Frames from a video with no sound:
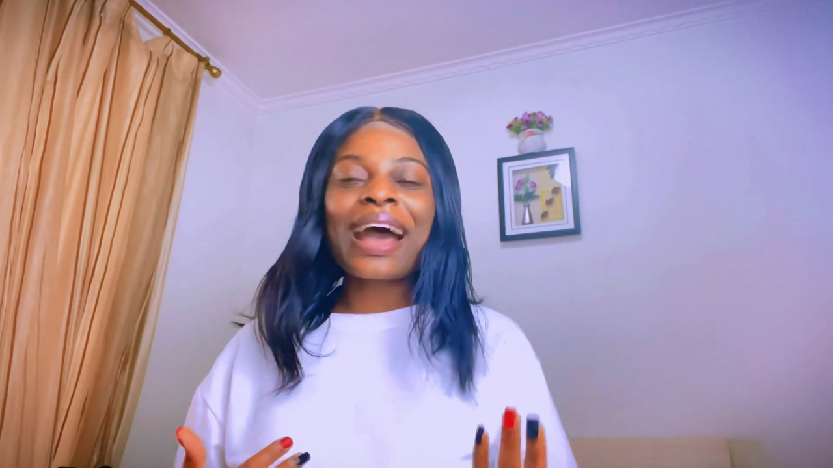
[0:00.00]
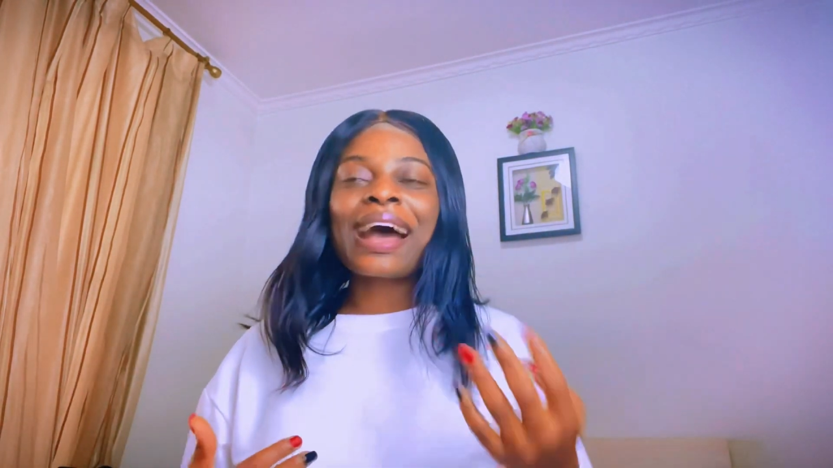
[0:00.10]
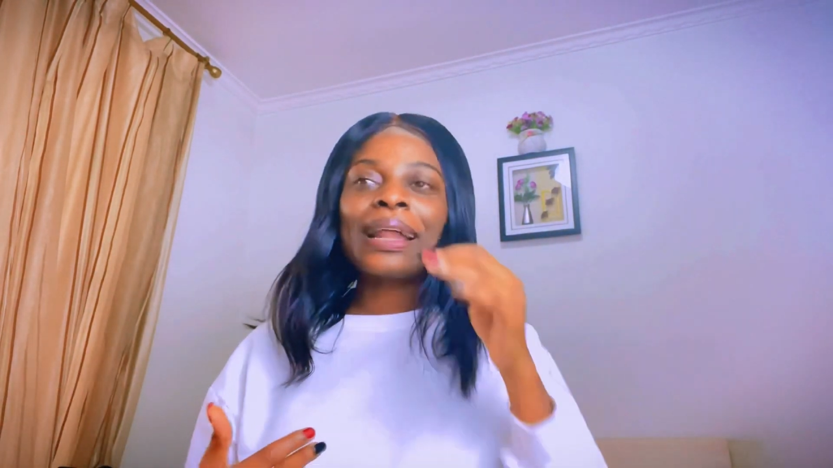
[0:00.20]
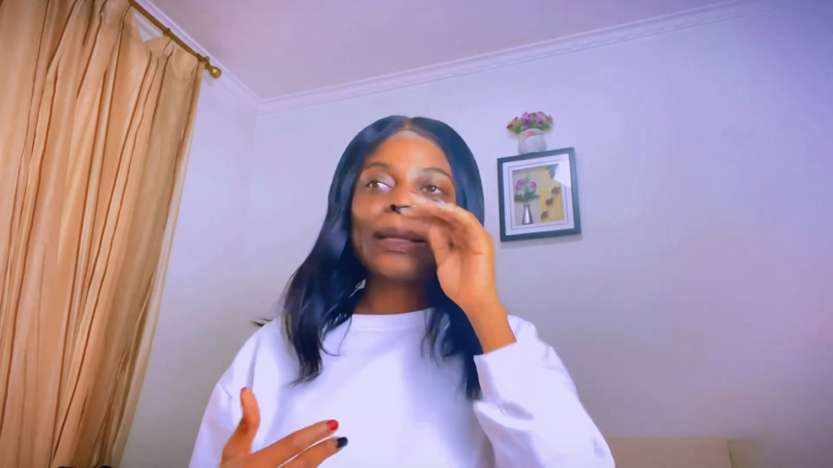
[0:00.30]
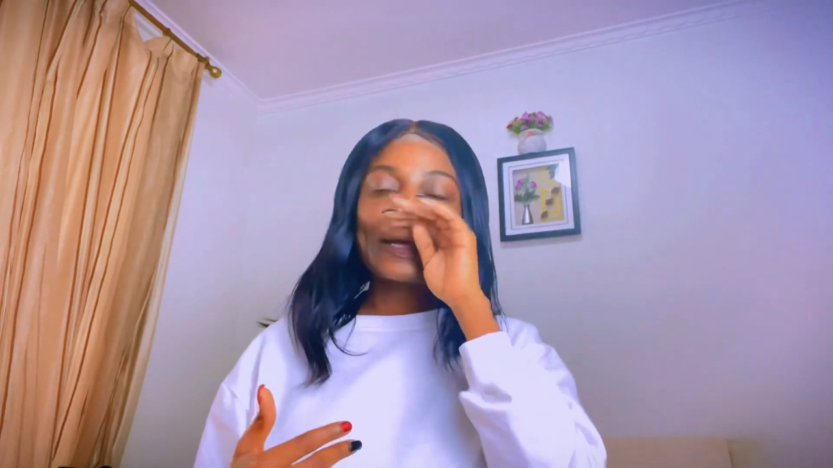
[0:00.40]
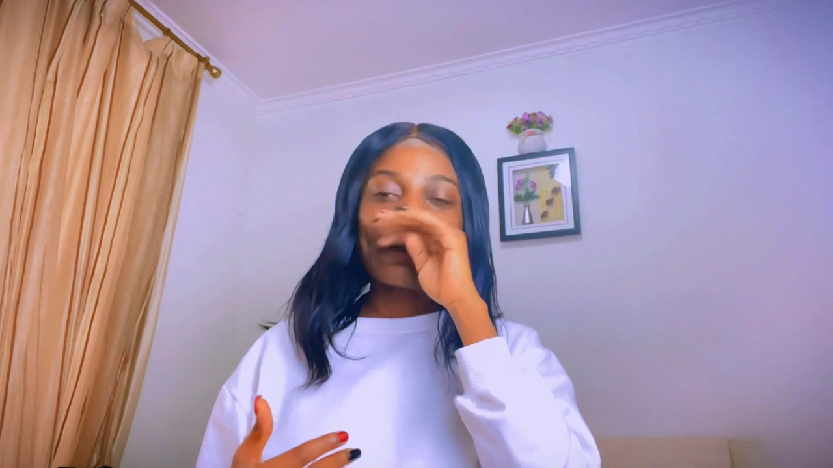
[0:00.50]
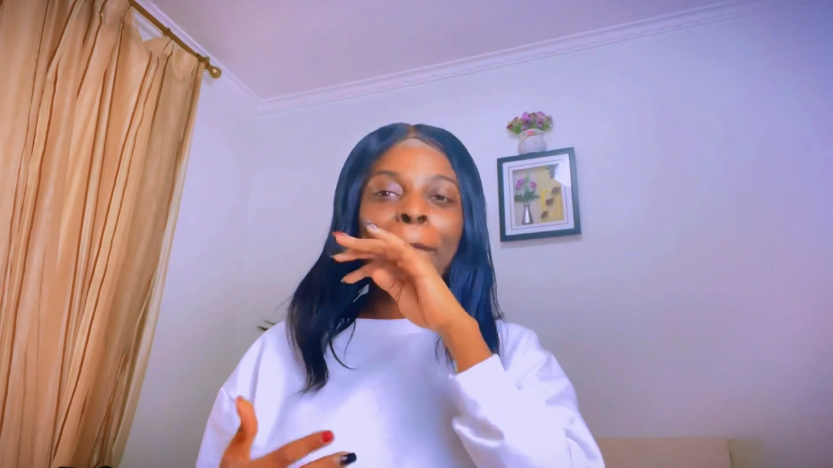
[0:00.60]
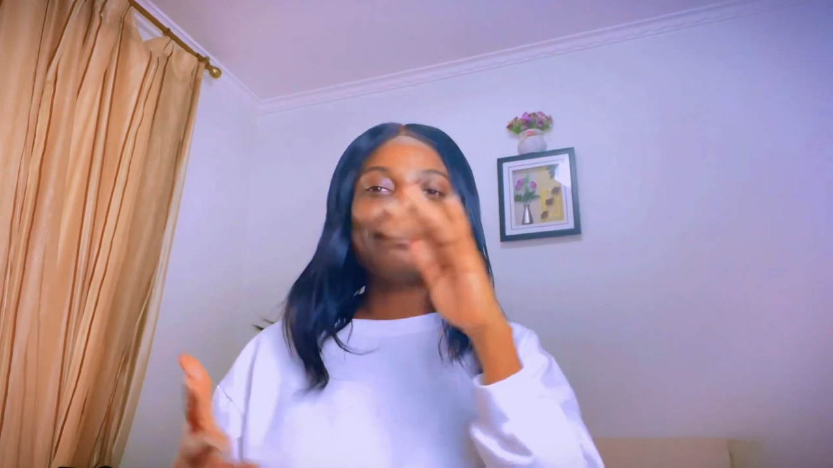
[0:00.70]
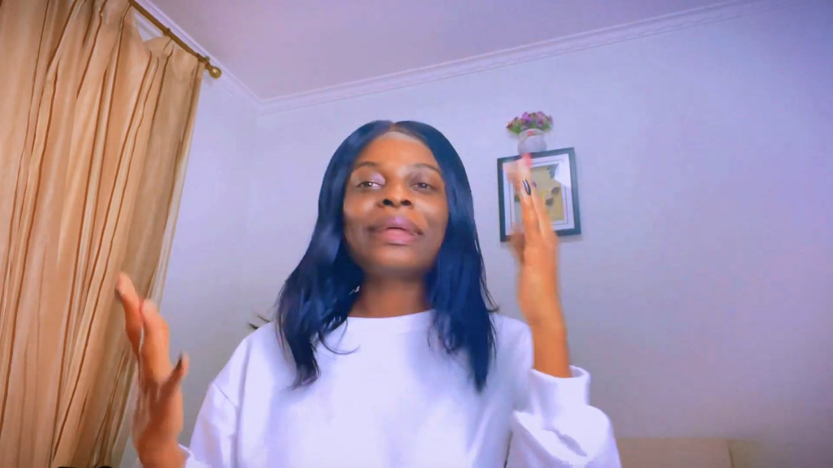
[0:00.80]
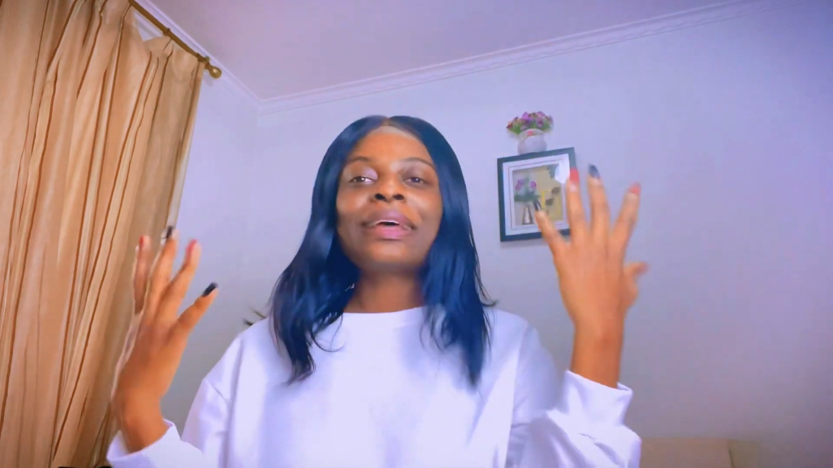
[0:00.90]

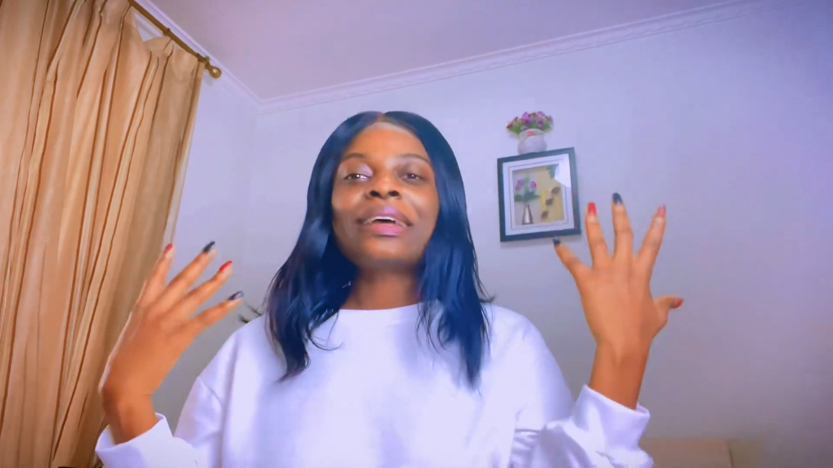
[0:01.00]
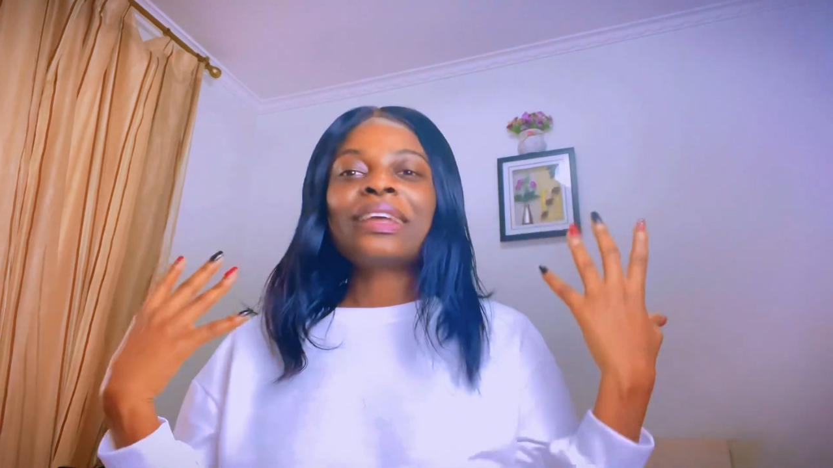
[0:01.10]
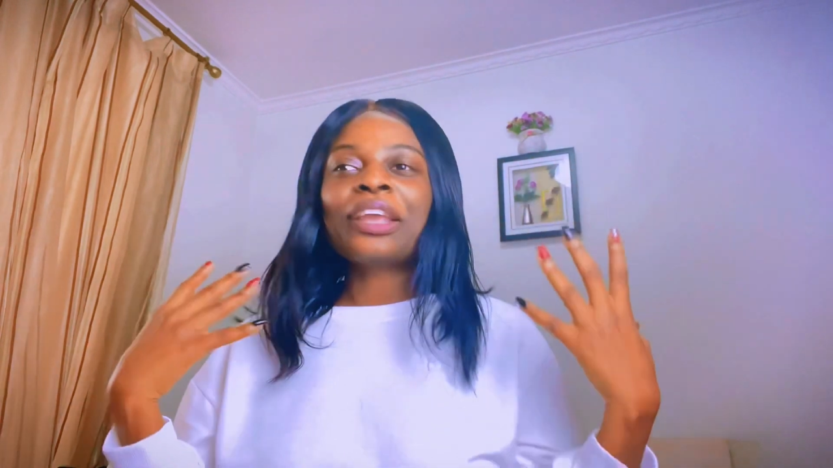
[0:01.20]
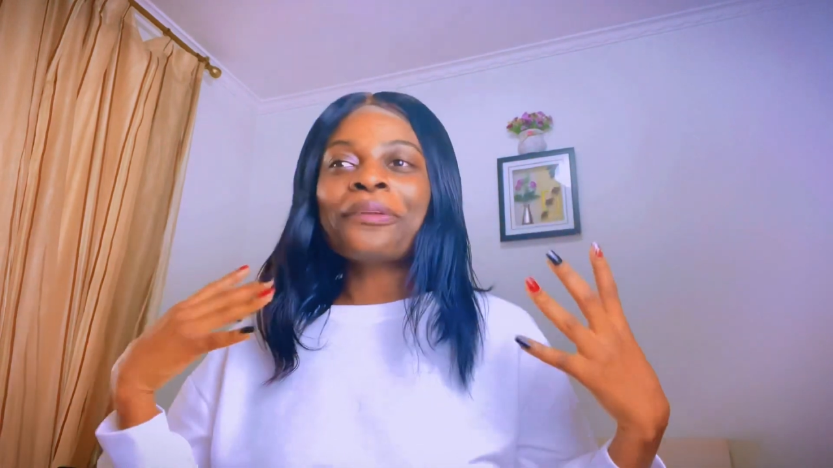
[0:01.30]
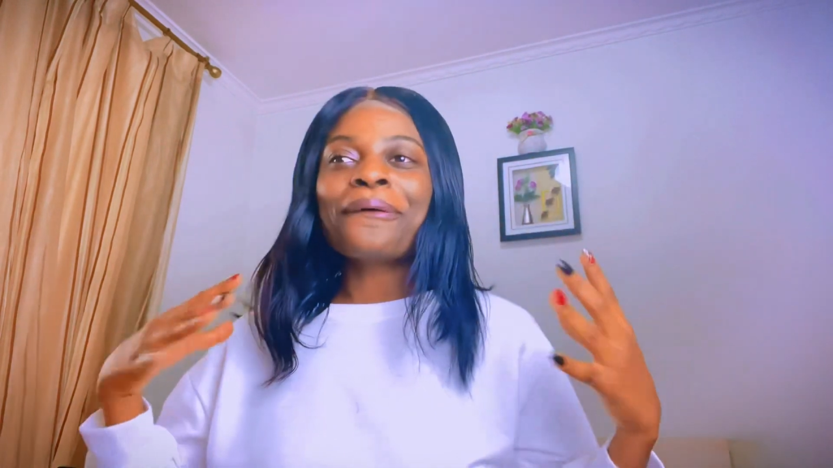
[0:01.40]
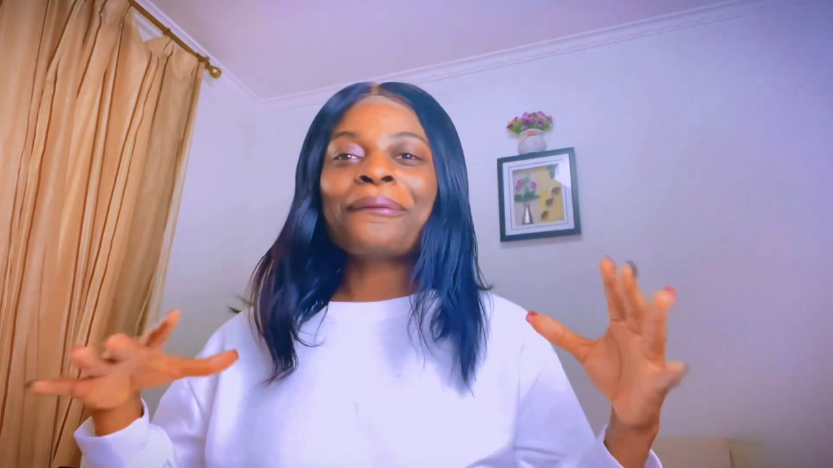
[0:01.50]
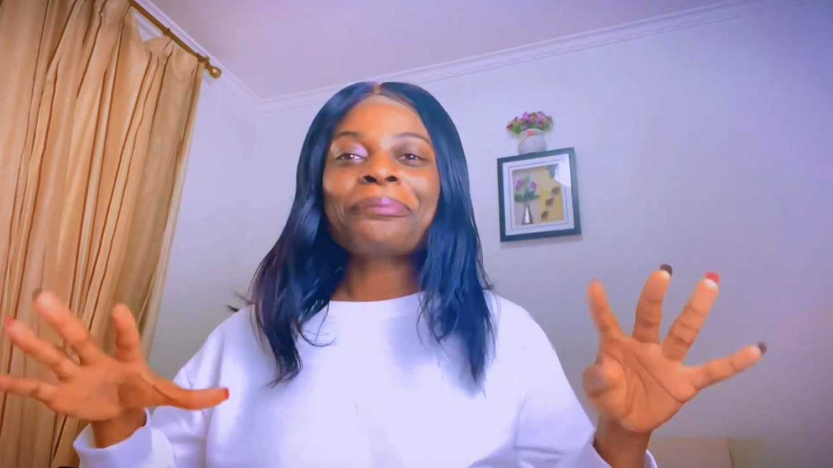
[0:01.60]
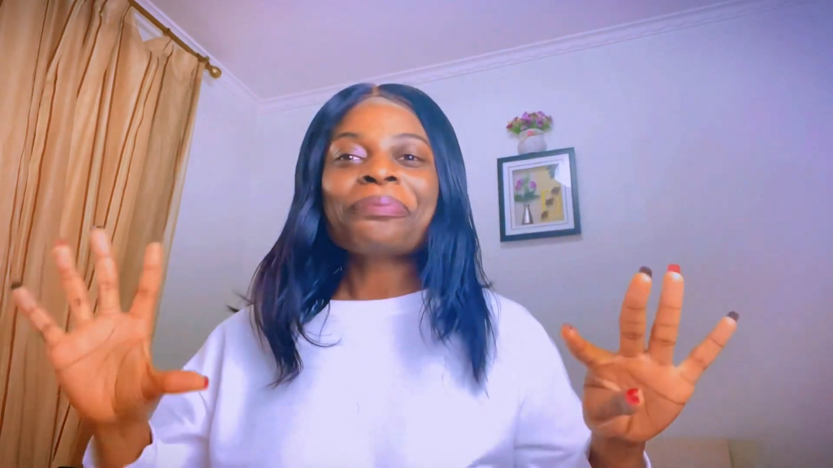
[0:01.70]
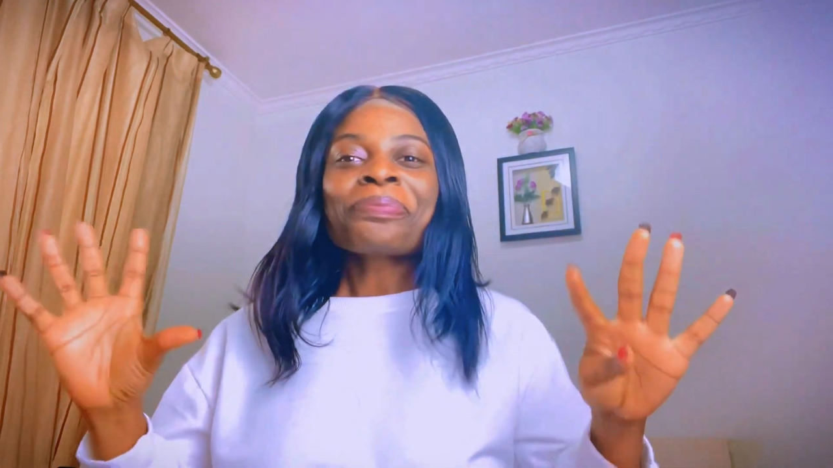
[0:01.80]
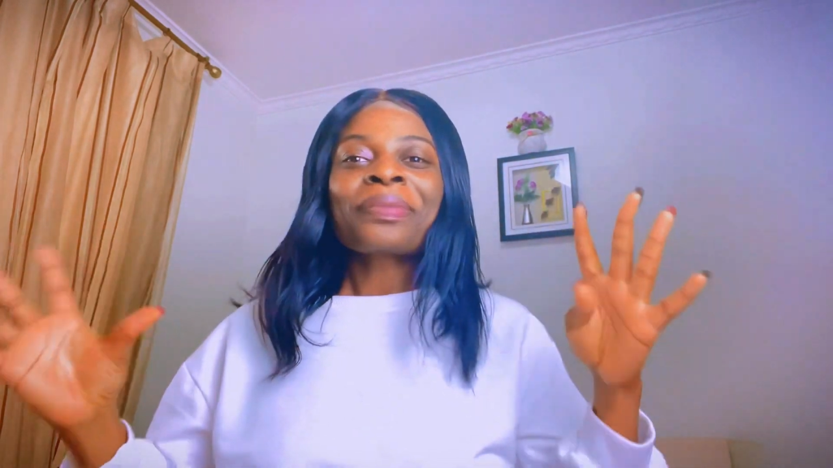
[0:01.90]
and you know,